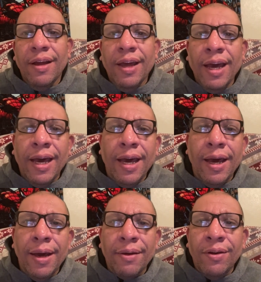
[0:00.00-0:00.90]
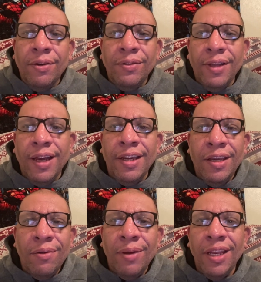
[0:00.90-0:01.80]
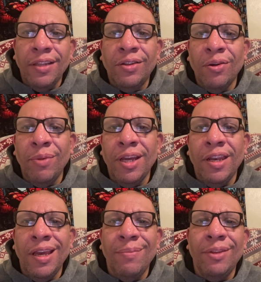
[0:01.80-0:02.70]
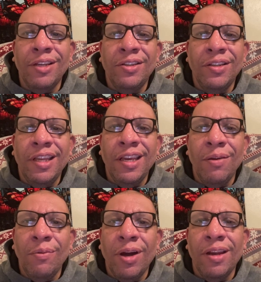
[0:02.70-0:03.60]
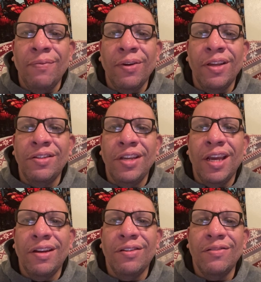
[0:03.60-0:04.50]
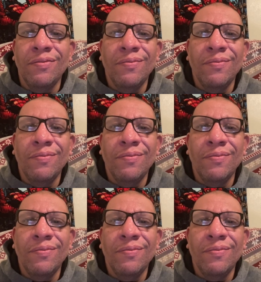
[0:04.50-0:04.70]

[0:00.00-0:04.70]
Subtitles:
Kosla, he already told me a name that he wanted for his channel.